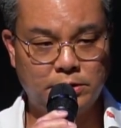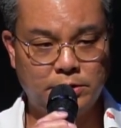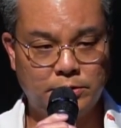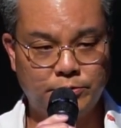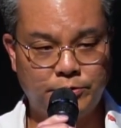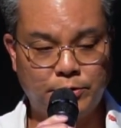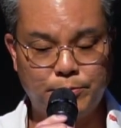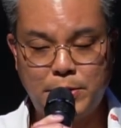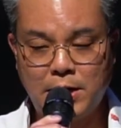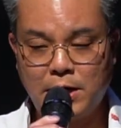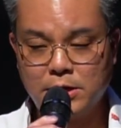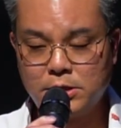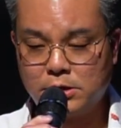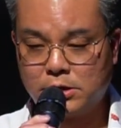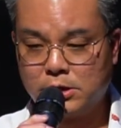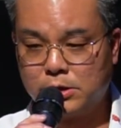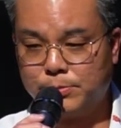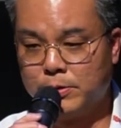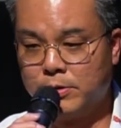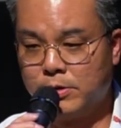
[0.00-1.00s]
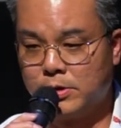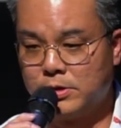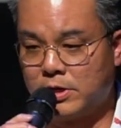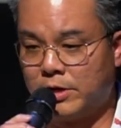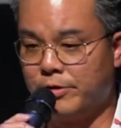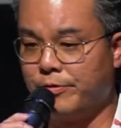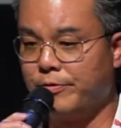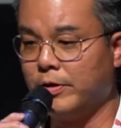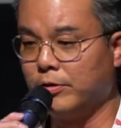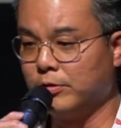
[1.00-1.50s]
From past experience,
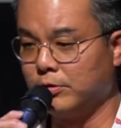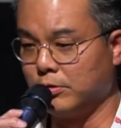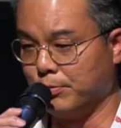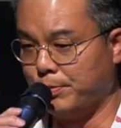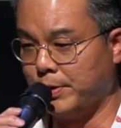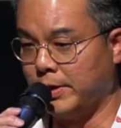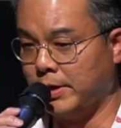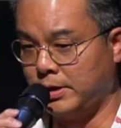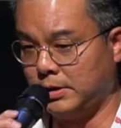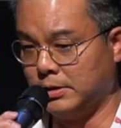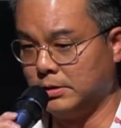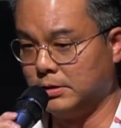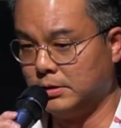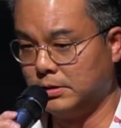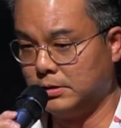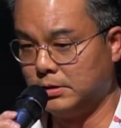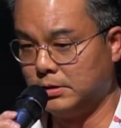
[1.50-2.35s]
I felt their pain.